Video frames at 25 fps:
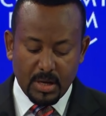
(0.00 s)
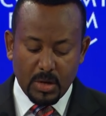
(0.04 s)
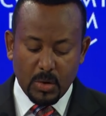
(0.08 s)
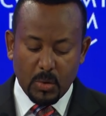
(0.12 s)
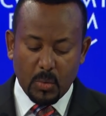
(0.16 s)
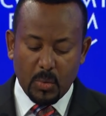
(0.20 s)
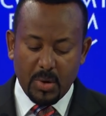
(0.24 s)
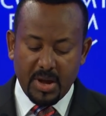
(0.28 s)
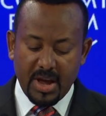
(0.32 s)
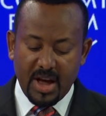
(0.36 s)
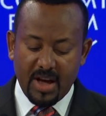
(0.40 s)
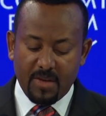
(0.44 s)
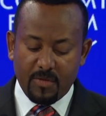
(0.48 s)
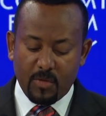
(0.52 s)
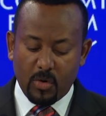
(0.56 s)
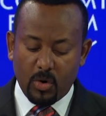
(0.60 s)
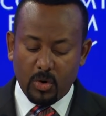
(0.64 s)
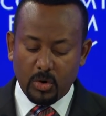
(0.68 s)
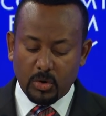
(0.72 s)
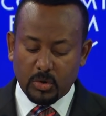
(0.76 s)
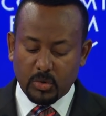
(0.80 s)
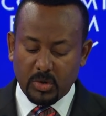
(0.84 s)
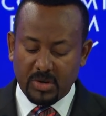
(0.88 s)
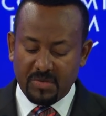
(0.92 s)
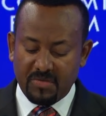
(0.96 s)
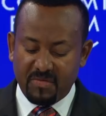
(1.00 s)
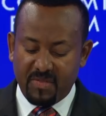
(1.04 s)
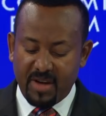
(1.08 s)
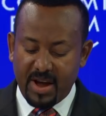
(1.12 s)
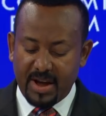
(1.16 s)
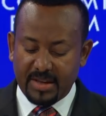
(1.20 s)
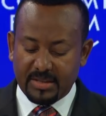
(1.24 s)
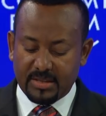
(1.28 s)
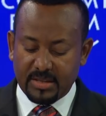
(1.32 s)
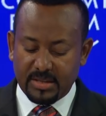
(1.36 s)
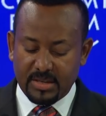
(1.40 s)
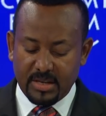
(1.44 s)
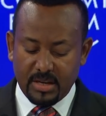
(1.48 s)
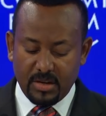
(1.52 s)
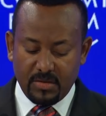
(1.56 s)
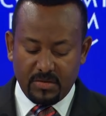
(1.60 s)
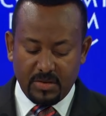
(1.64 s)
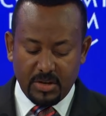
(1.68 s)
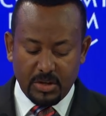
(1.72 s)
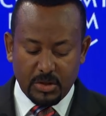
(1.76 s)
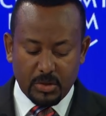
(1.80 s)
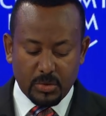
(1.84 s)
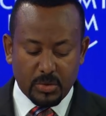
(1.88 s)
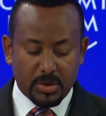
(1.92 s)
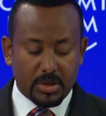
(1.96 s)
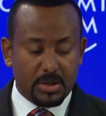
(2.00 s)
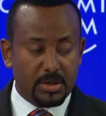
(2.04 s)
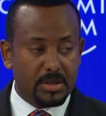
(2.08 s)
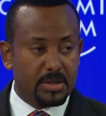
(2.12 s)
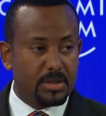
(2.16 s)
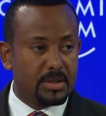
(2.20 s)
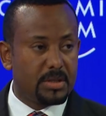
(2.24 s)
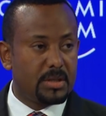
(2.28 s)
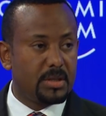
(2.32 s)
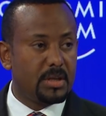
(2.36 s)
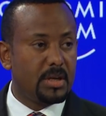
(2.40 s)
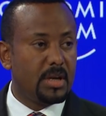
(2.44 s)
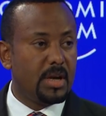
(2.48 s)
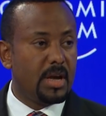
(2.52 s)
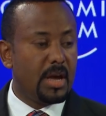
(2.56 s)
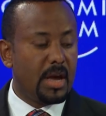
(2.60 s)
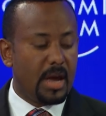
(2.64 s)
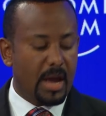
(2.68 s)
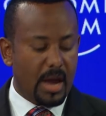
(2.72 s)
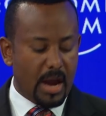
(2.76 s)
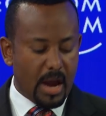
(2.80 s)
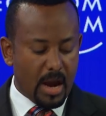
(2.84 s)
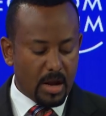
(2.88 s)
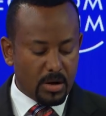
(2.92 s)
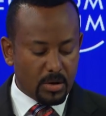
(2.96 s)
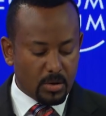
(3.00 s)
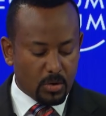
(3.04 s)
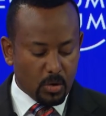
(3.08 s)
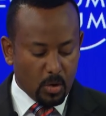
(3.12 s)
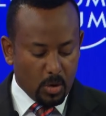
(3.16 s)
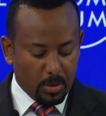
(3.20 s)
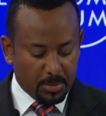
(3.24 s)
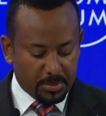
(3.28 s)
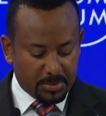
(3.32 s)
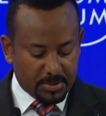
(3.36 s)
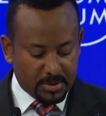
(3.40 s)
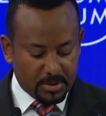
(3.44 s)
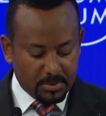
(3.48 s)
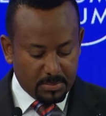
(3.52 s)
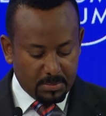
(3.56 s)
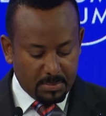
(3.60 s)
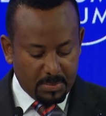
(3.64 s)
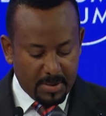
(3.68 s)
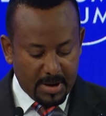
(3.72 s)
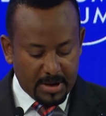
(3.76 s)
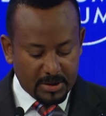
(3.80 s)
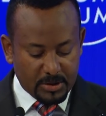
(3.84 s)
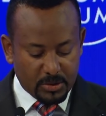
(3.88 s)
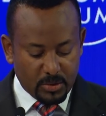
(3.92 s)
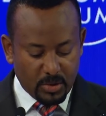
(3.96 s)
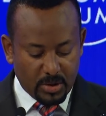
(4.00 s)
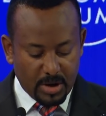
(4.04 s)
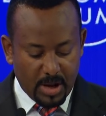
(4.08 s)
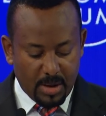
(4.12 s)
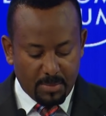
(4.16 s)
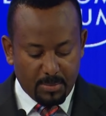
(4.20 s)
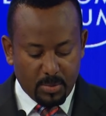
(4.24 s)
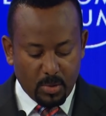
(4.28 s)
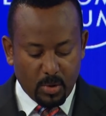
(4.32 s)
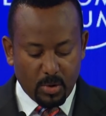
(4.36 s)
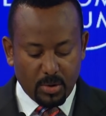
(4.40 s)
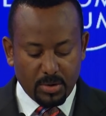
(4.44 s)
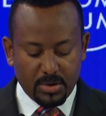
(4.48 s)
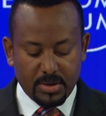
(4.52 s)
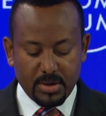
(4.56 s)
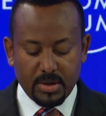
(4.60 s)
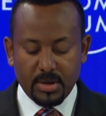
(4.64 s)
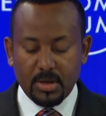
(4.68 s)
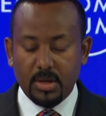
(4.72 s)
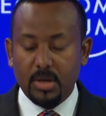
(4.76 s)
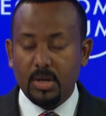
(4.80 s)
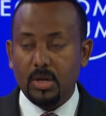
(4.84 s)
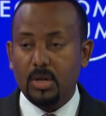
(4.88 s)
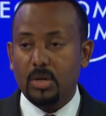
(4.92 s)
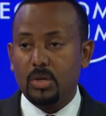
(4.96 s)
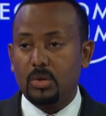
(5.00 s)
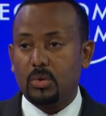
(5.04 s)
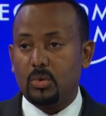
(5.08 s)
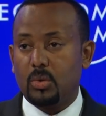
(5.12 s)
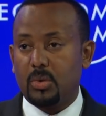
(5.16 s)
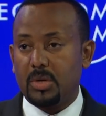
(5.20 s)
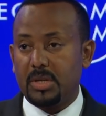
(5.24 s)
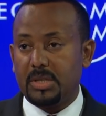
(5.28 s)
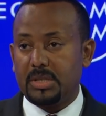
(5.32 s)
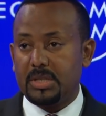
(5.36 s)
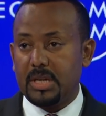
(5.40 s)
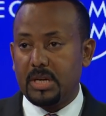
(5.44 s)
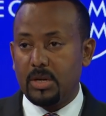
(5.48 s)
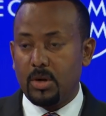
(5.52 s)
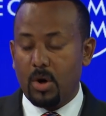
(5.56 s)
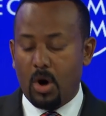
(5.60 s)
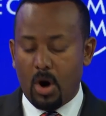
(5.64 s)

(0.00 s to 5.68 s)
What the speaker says: We have also invited individuals and groups based on abroad to return